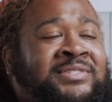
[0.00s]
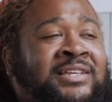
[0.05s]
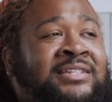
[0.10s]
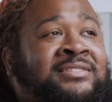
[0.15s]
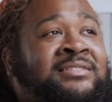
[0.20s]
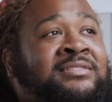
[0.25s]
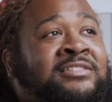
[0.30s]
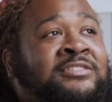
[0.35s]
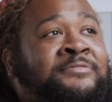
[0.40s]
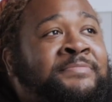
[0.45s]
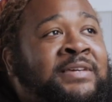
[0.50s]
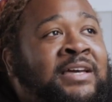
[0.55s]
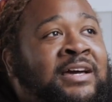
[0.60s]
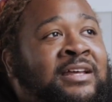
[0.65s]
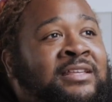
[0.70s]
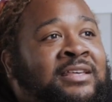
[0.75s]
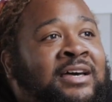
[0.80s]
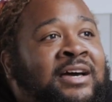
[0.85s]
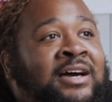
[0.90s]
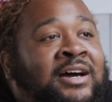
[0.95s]
nice to just be out
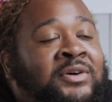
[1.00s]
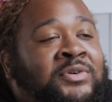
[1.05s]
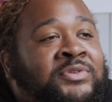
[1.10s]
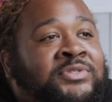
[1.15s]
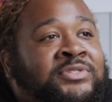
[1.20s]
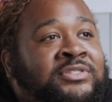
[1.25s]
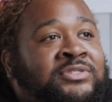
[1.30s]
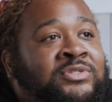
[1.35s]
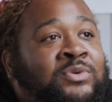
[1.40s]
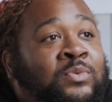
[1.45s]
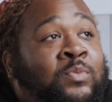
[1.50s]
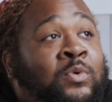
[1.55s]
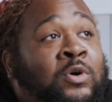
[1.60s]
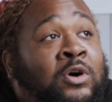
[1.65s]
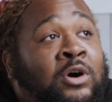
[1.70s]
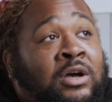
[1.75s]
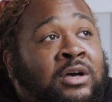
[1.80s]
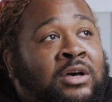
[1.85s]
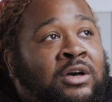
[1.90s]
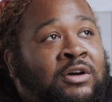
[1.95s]
of the house and to
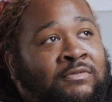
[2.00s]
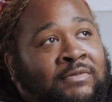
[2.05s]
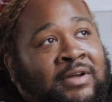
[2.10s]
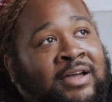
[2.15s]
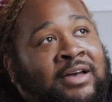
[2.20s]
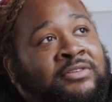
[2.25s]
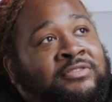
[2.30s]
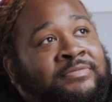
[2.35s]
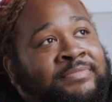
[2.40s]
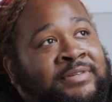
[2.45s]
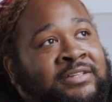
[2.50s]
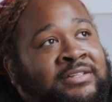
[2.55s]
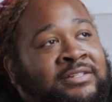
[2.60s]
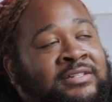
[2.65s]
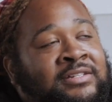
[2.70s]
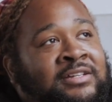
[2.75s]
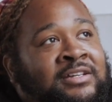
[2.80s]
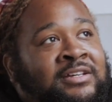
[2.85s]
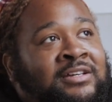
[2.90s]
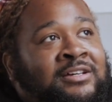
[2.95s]
walk around a bit.
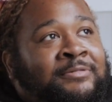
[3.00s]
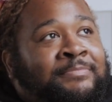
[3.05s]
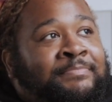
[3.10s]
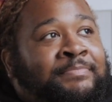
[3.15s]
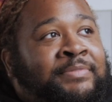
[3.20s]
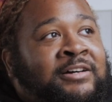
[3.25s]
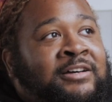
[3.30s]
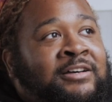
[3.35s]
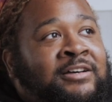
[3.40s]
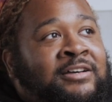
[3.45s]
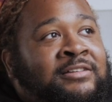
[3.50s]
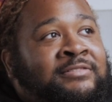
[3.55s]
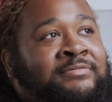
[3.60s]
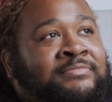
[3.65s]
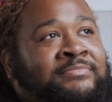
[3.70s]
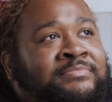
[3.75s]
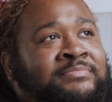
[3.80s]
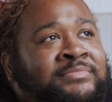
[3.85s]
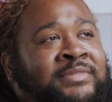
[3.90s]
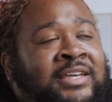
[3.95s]
But
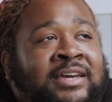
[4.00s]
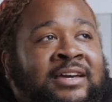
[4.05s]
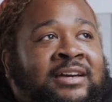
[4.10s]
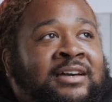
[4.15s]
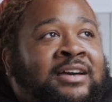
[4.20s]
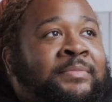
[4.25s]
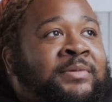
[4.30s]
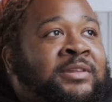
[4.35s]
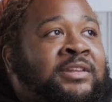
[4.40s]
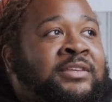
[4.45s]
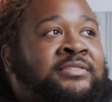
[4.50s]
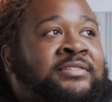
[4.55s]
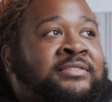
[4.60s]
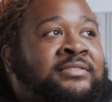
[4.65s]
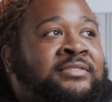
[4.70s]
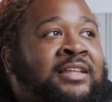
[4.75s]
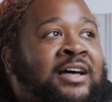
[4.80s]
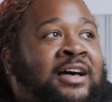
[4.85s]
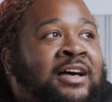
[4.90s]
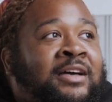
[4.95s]
yeah, I mean, it's just
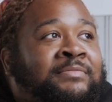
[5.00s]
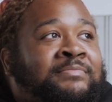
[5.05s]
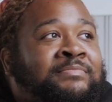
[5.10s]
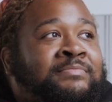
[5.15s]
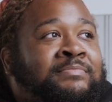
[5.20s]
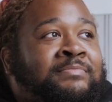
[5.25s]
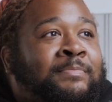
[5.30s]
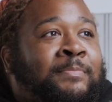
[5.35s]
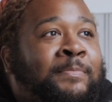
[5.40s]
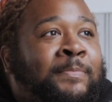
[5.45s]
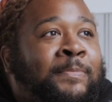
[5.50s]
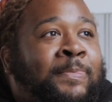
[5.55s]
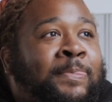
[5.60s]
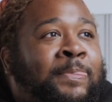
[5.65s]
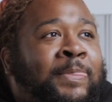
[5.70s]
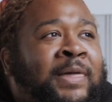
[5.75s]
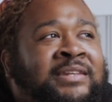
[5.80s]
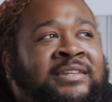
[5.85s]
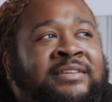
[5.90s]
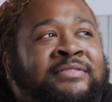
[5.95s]
not,
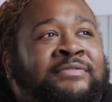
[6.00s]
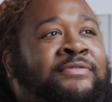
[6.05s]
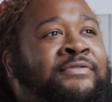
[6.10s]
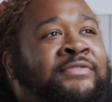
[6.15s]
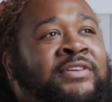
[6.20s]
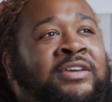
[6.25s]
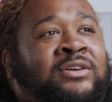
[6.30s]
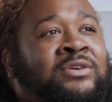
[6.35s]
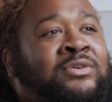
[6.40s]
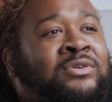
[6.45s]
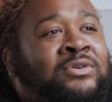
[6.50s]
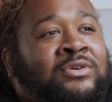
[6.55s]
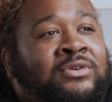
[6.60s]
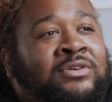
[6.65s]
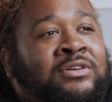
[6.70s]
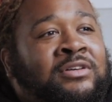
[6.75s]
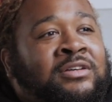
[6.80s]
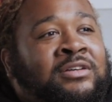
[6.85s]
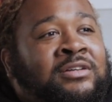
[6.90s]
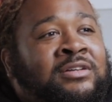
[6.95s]
it didn't
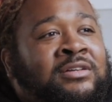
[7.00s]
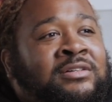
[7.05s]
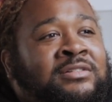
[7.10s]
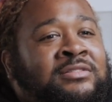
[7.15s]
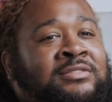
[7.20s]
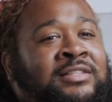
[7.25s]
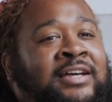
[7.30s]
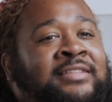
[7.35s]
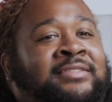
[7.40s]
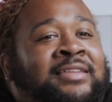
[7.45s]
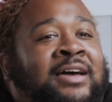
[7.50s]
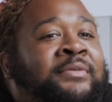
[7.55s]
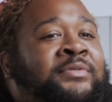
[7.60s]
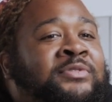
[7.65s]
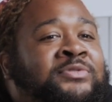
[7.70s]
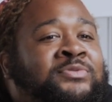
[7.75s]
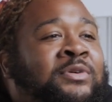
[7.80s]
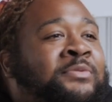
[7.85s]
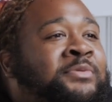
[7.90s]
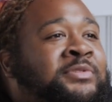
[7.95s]
feel like that
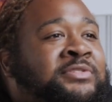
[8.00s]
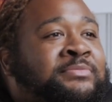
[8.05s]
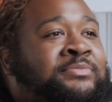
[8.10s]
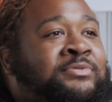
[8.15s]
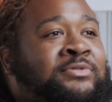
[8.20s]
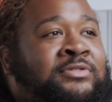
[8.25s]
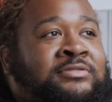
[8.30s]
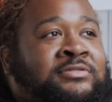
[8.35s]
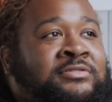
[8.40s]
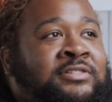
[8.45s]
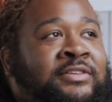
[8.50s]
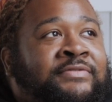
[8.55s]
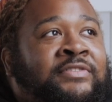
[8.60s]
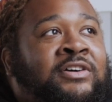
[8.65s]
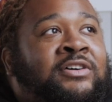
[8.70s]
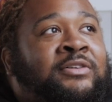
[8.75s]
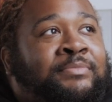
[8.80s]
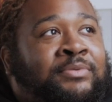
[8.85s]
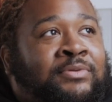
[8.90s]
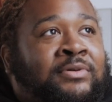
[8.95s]
was what was important. It
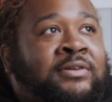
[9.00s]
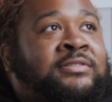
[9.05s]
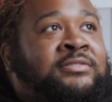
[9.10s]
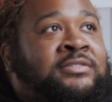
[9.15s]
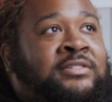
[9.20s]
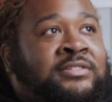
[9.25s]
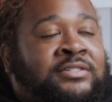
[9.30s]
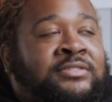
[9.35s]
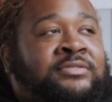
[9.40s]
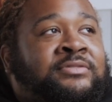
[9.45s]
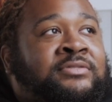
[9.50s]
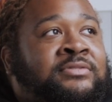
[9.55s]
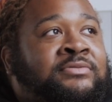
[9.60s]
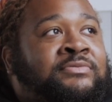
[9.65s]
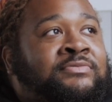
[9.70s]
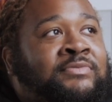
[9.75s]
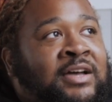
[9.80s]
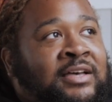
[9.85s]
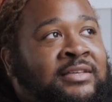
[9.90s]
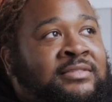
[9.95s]
felt important to just
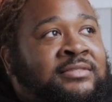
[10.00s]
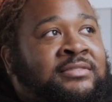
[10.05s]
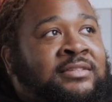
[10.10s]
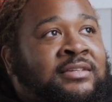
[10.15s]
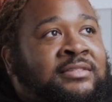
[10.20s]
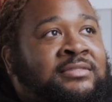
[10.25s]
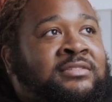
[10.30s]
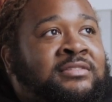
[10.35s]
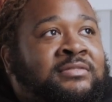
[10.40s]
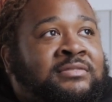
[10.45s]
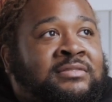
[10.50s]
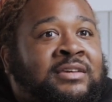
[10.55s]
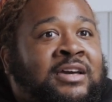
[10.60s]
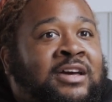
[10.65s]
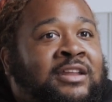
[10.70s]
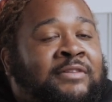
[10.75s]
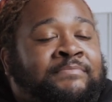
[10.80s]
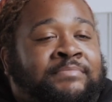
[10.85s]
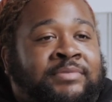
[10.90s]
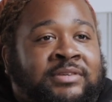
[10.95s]
rest and to
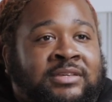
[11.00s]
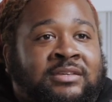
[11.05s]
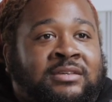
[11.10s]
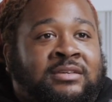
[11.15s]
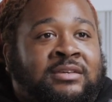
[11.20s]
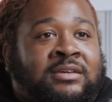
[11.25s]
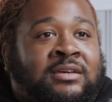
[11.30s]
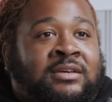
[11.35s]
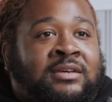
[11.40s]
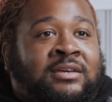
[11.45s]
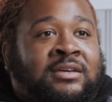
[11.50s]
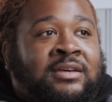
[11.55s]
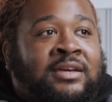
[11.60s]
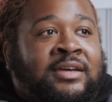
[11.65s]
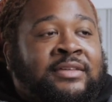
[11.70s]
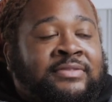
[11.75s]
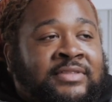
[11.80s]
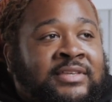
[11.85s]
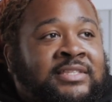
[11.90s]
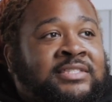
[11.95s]
kind of be
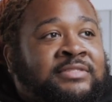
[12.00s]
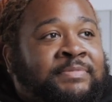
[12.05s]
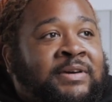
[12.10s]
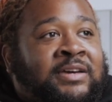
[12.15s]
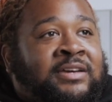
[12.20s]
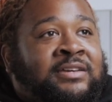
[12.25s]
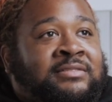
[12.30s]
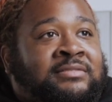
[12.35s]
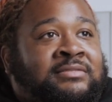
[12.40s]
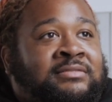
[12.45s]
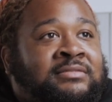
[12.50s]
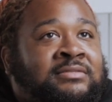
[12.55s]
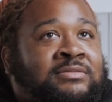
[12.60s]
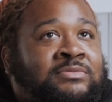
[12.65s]
in this space,